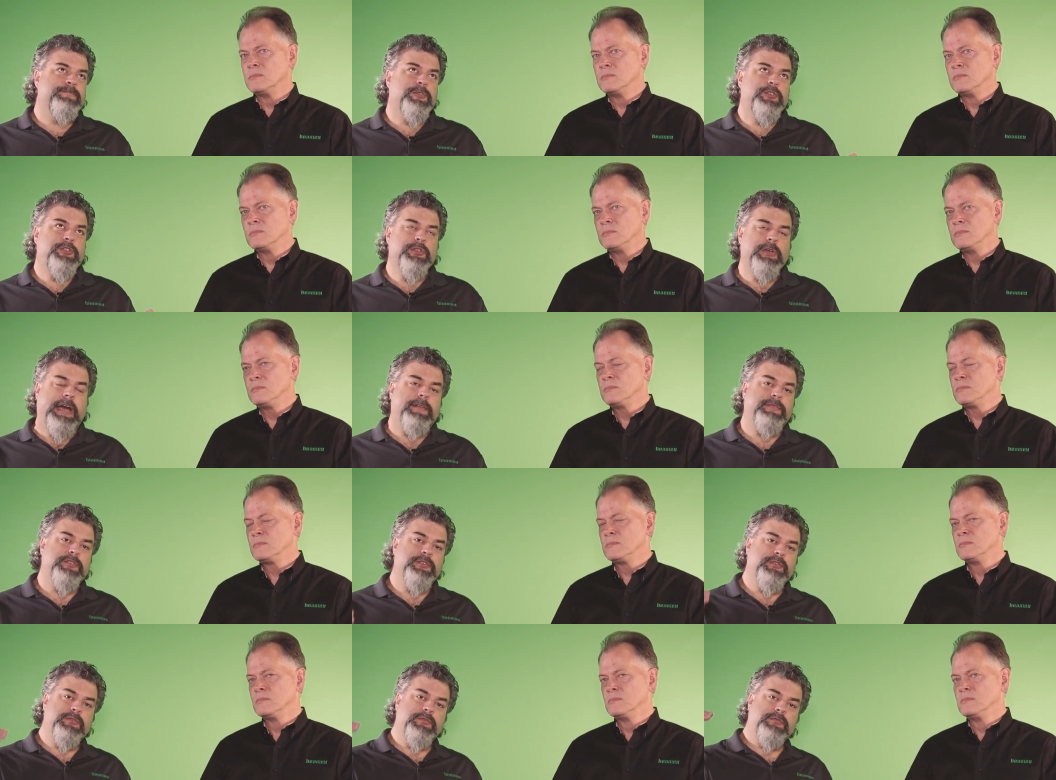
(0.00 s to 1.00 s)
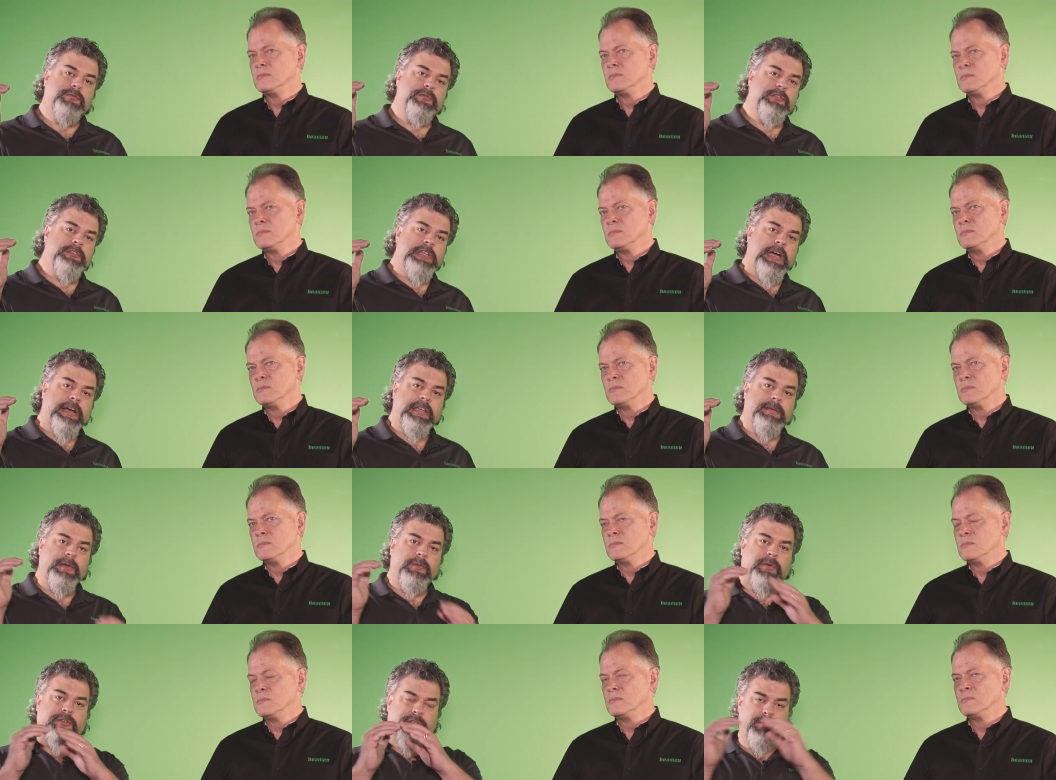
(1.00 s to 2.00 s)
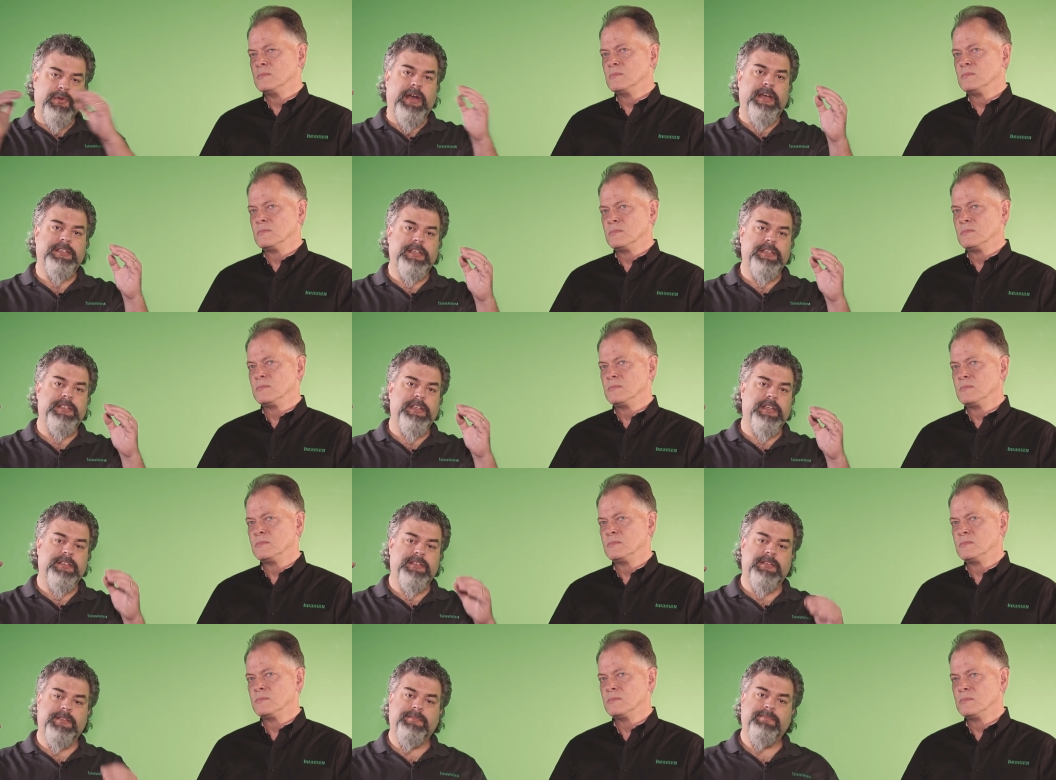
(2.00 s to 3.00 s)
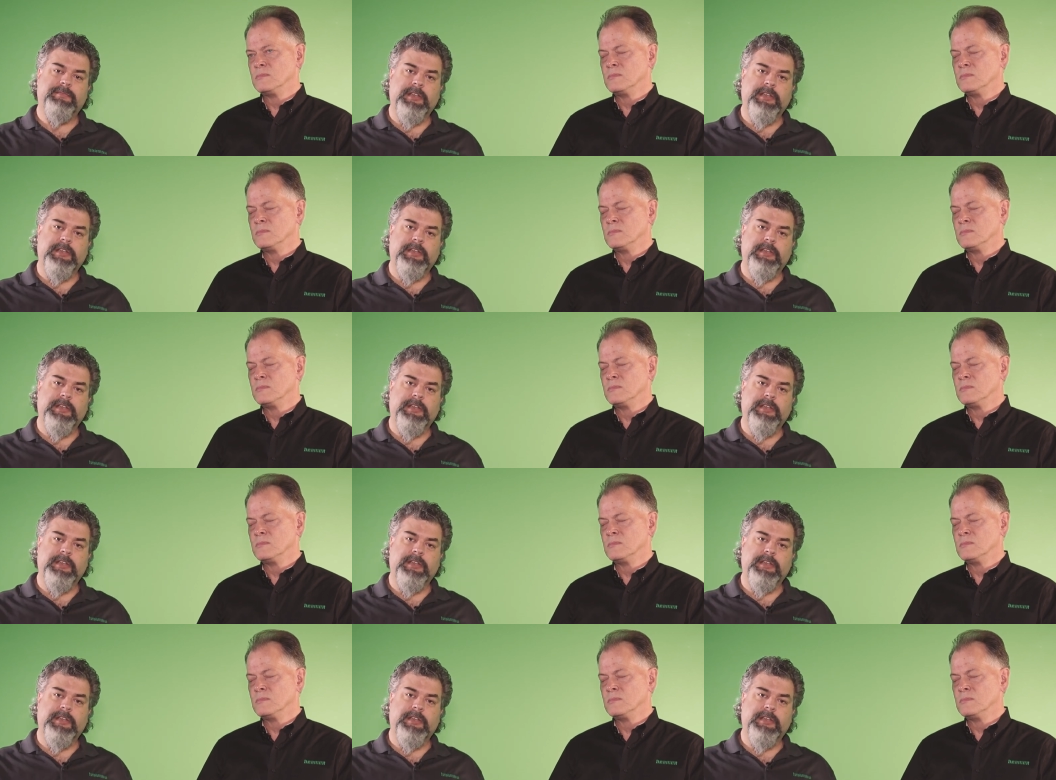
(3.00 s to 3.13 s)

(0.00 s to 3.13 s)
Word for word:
Speaker 1: you have to document what your process is.